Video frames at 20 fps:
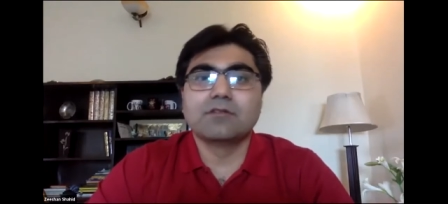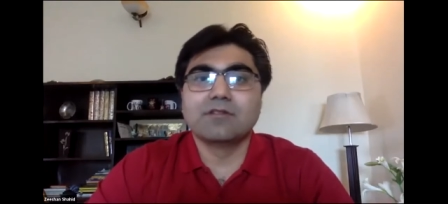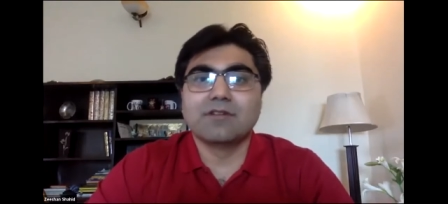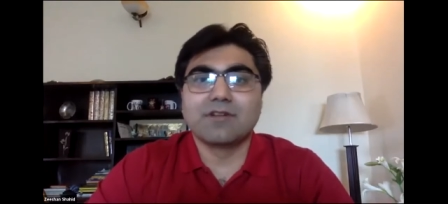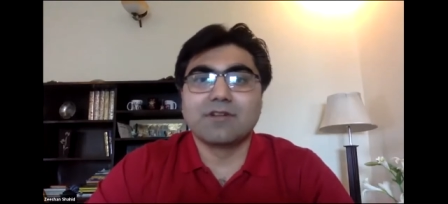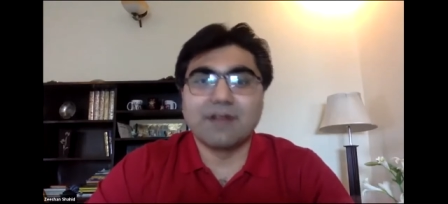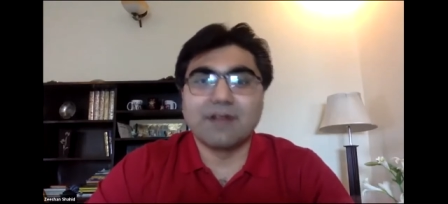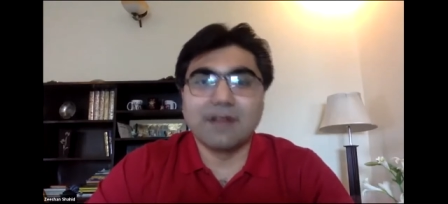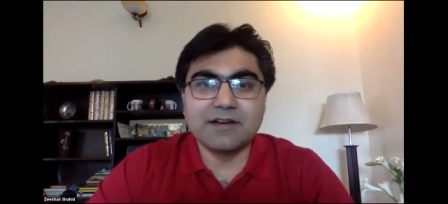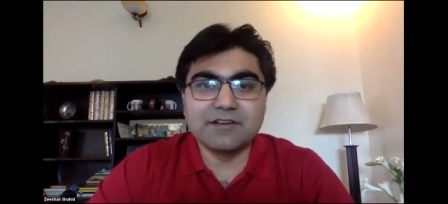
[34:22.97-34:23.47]

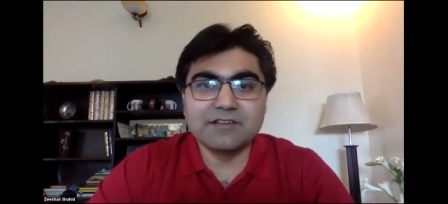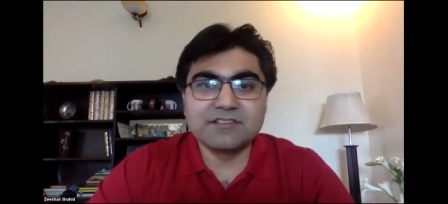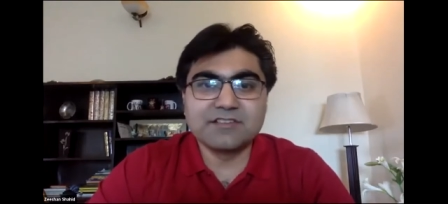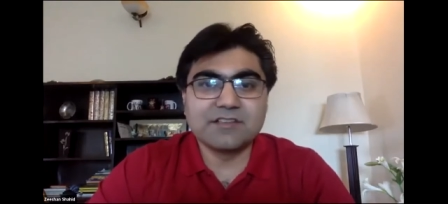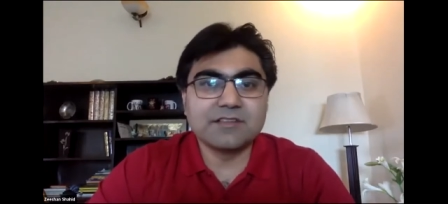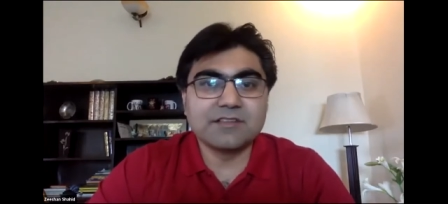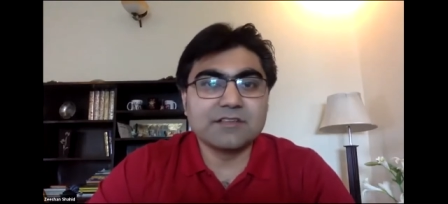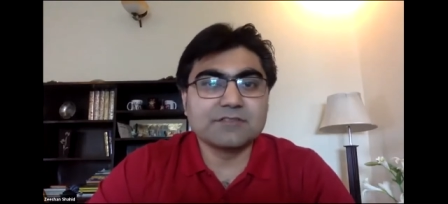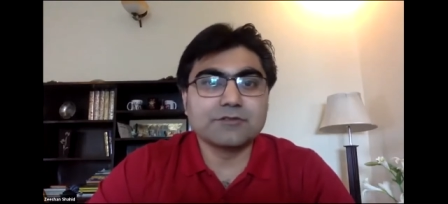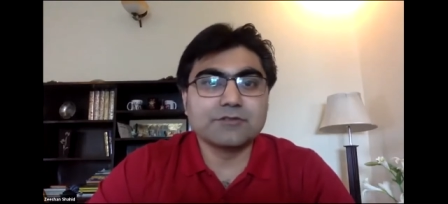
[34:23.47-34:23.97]
rents
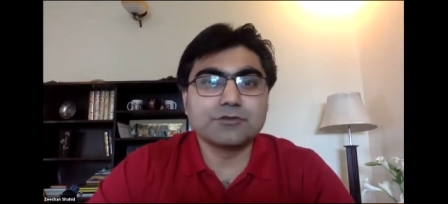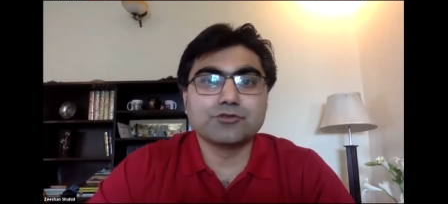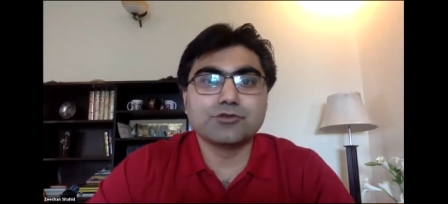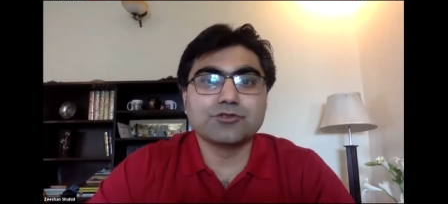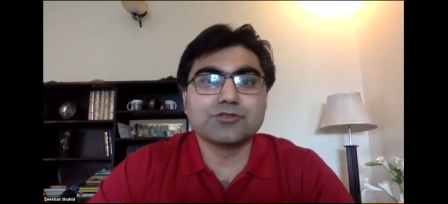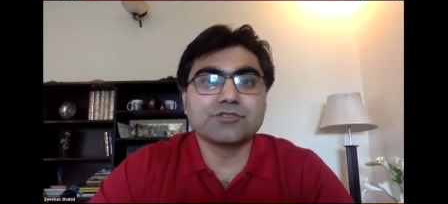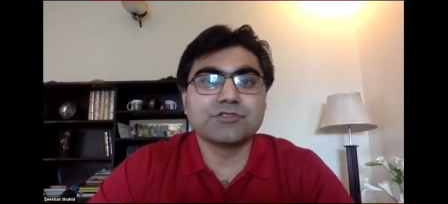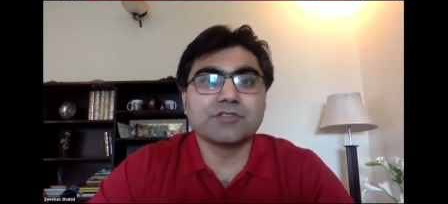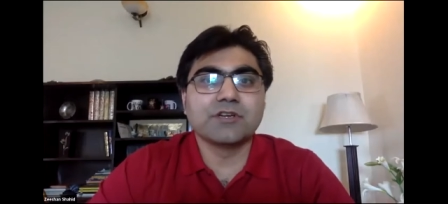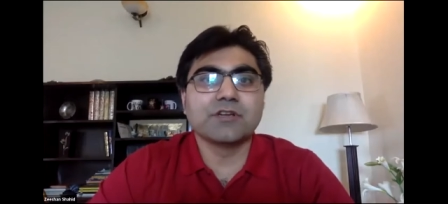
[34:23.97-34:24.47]
in this
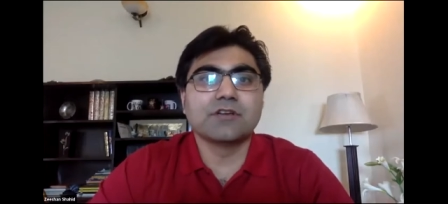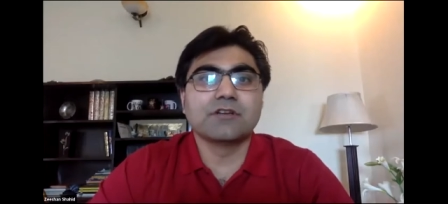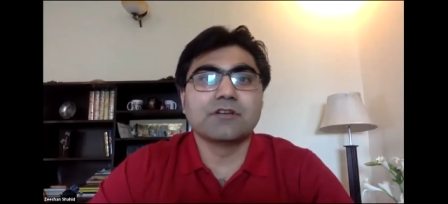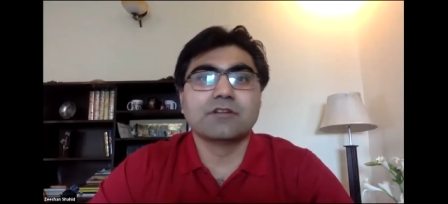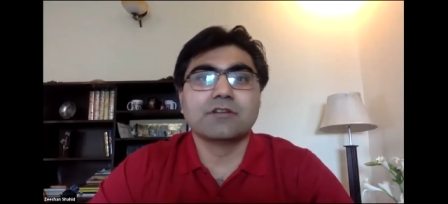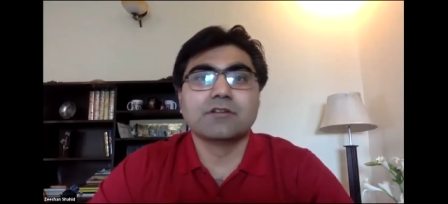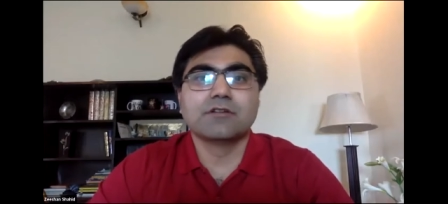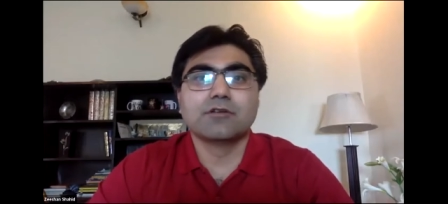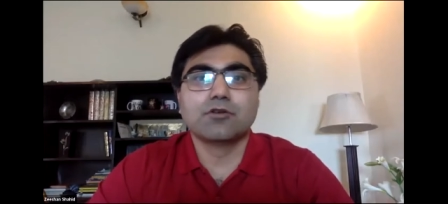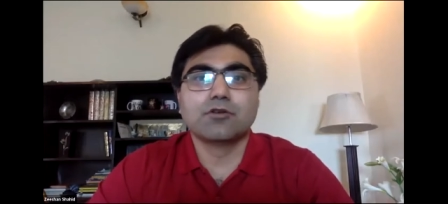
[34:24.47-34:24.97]

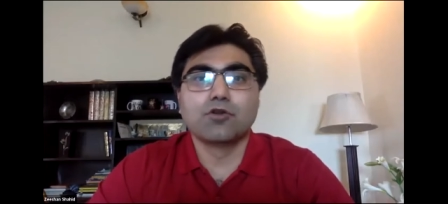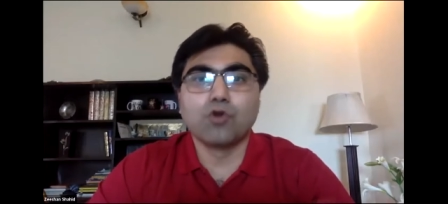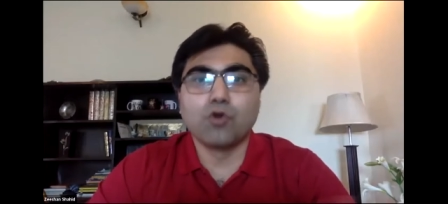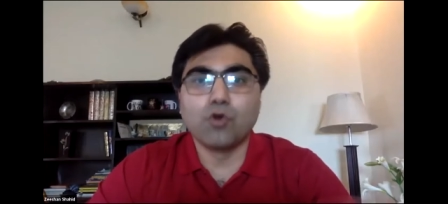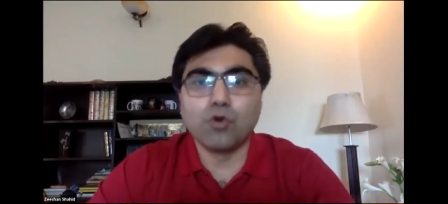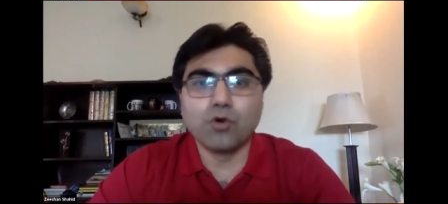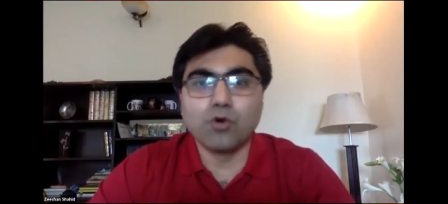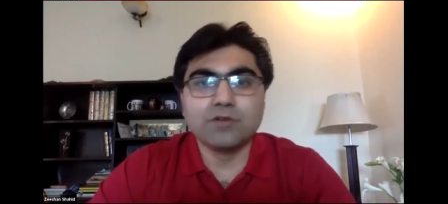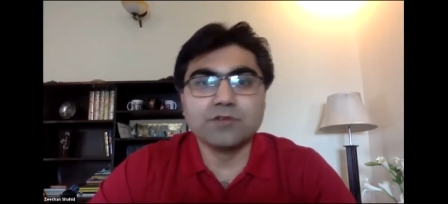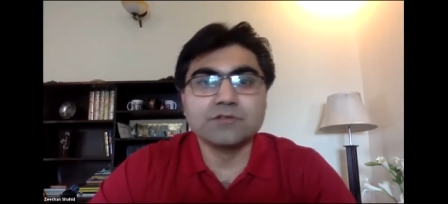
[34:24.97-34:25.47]
situation,
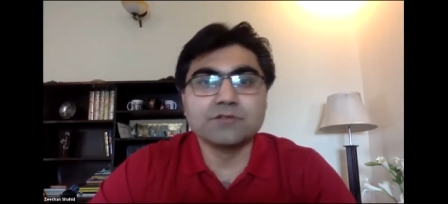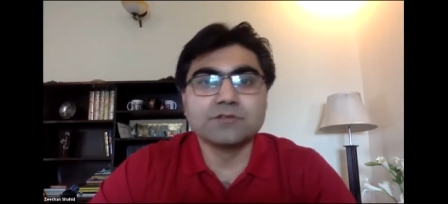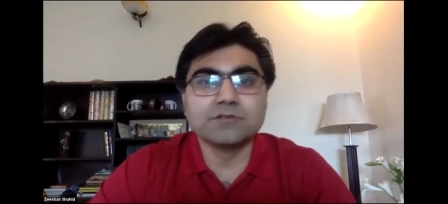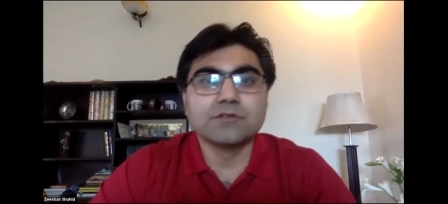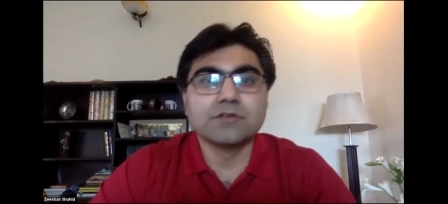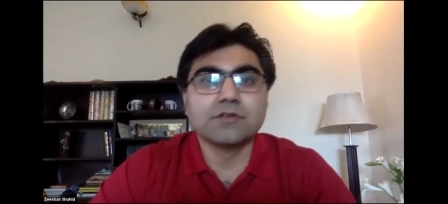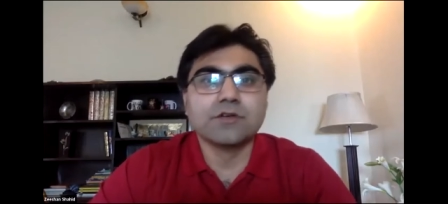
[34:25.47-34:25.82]
loans?